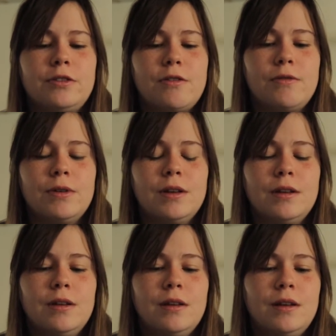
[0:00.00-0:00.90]
So
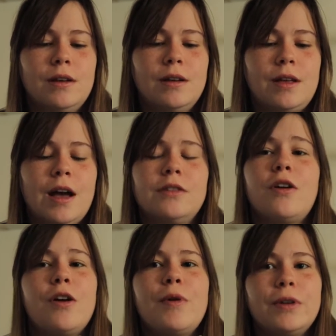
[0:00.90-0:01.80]
yeah,
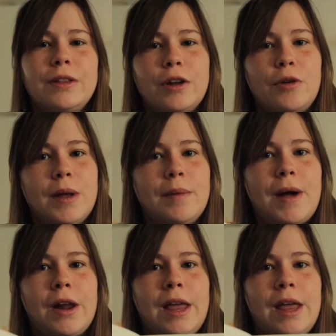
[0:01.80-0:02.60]
so I wrote a little bit about